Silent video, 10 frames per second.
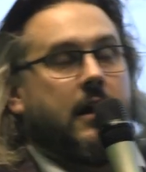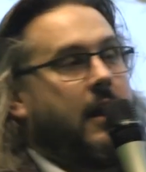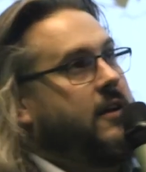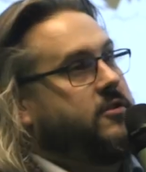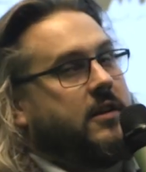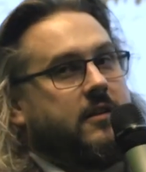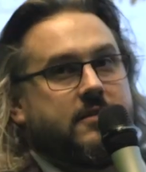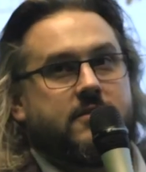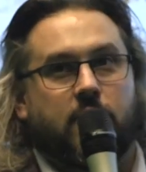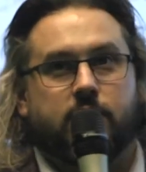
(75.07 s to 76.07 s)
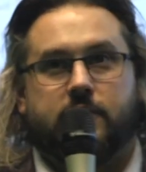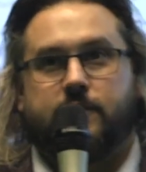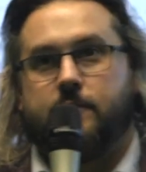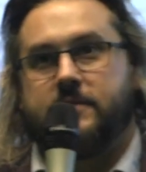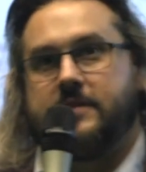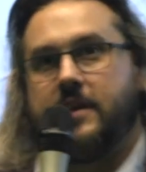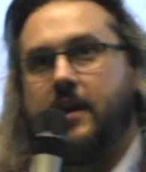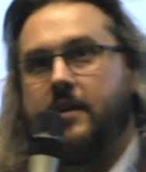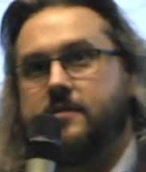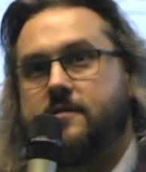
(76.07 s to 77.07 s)
And actually it's not just from
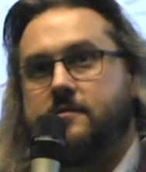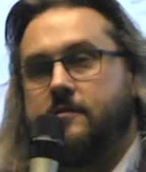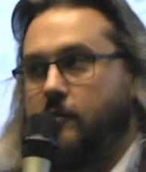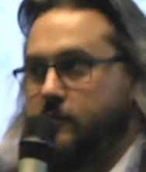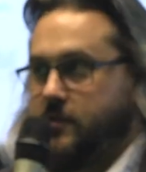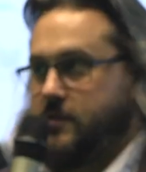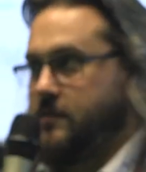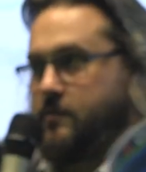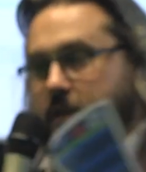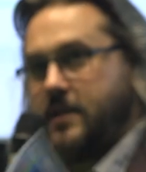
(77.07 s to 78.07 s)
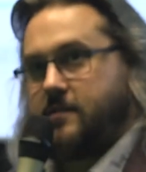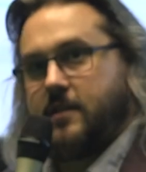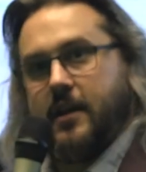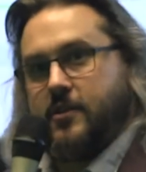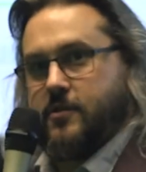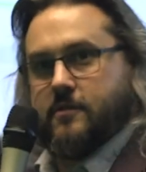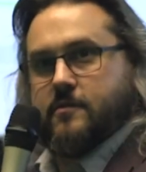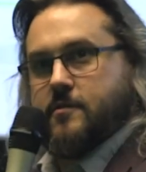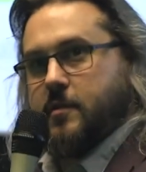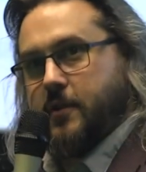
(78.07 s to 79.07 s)
today, it's not just this stage
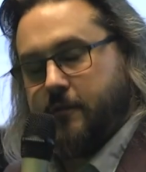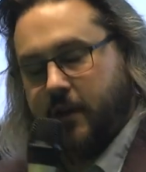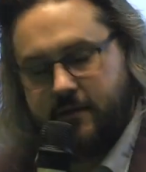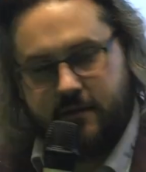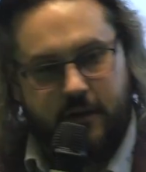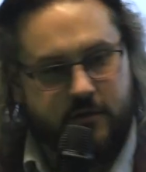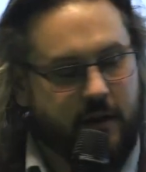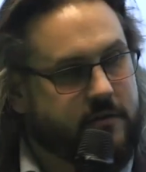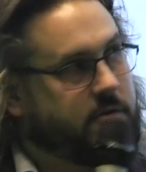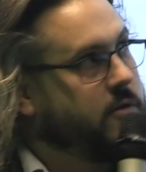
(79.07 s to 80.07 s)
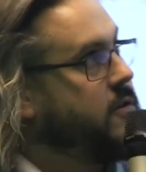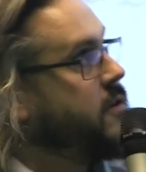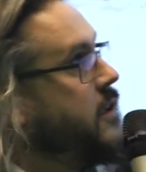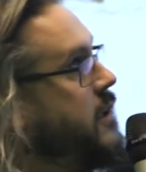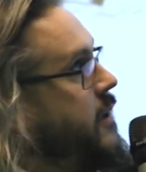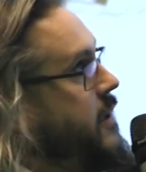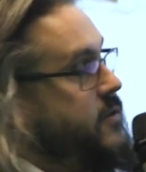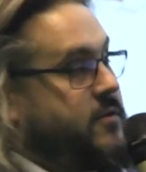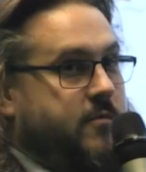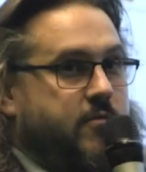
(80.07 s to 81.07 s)
and Blue Invest stage next door,
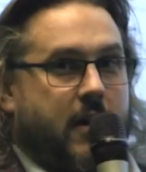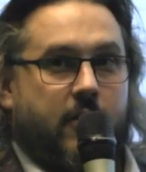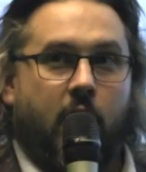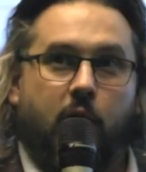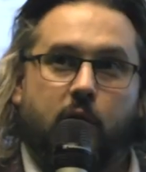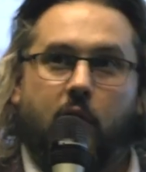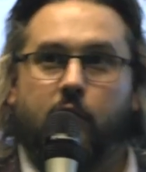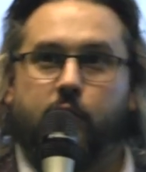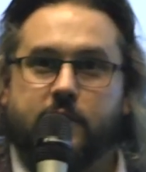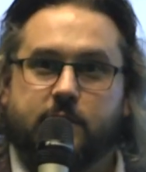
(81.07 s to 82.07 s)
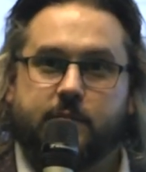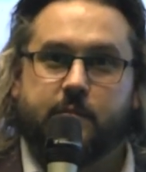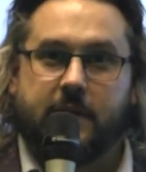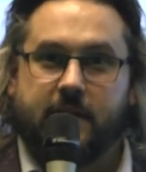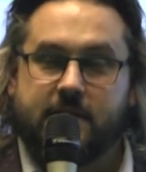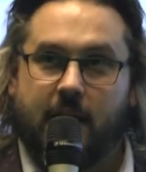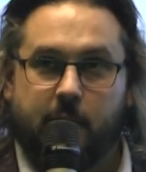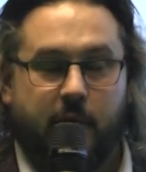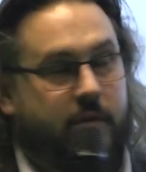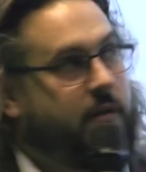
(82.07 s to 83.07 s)
it's throughout the whole conference there's been this
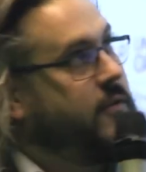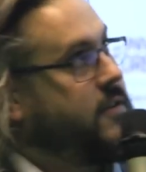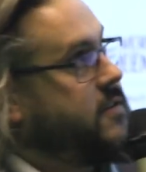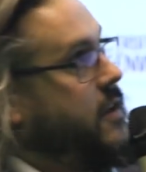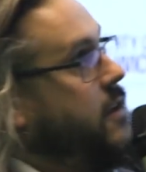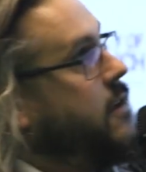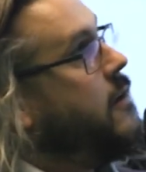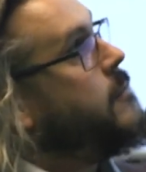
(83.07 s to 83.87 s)
empathy for the city